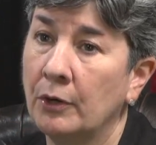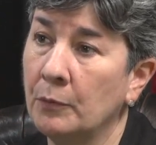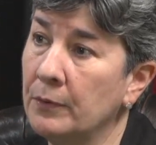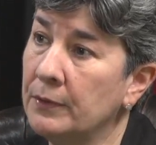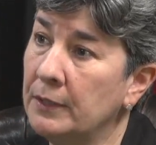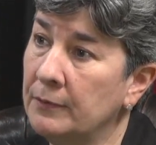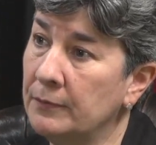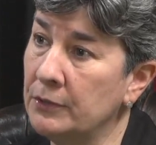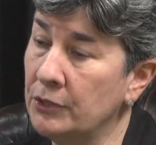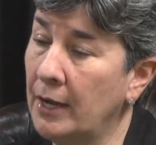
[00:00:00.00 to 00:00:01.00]
or with an
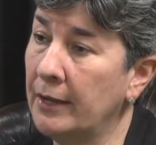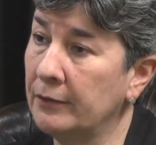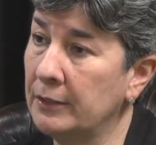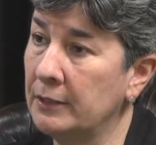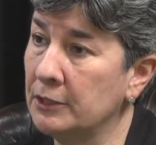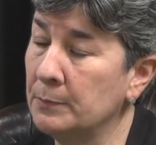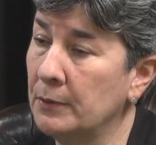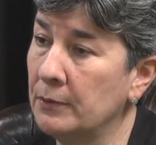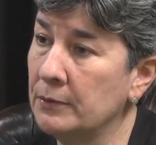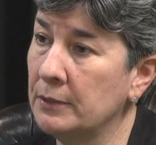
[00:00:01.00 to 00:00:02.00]
infant child and
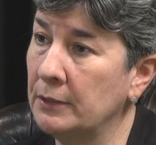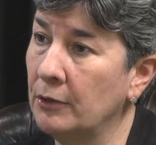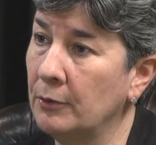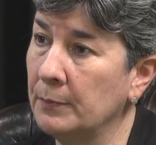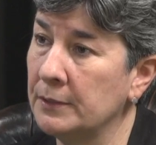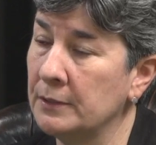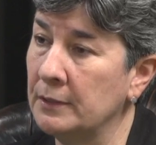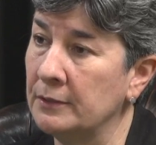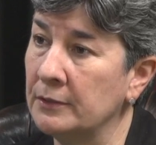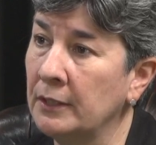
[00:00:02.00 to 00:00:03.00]
experiencing
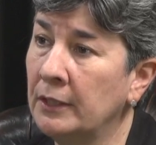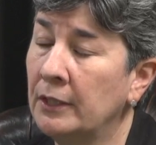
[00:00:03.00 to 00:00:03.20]
homelessness.